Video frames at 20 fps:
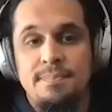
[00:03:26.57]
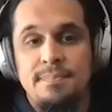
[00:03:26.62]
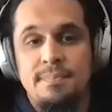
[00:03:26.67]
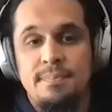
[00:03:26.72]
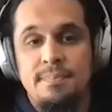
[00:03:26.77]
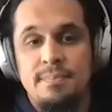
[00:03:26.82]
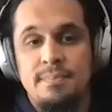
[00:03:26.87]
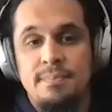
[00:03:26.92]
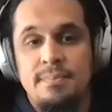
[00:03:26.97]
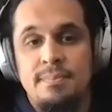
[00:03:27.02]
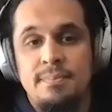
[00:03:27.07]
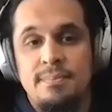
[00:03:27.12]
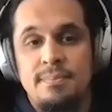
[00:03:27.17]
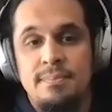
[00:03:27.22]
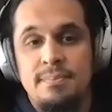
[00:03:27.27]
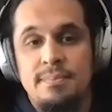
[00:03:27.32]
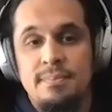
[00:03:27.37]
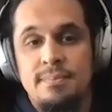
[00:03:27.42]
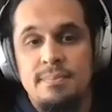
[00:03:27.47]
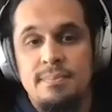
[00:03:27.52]

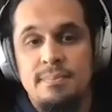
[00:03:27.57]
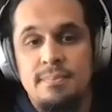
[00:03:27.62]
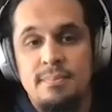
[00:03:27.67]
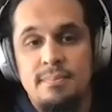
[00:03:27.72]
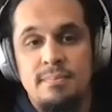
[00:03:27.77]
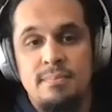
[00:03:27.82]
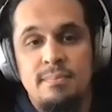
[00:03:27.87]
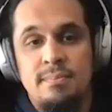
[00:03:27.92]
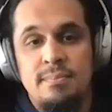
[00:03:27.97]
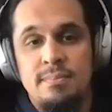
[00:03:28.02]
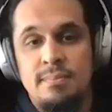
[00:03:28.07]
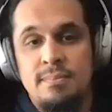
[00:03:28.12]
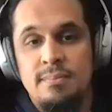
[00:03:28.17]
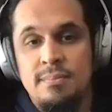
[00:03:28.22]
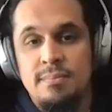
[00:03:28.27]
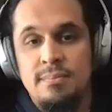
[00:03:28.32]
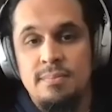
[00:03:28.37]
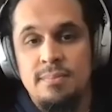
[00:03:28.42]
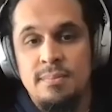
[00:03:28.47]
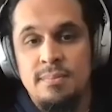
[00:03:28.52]

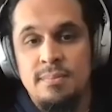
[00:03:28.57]
This person isn't speaking.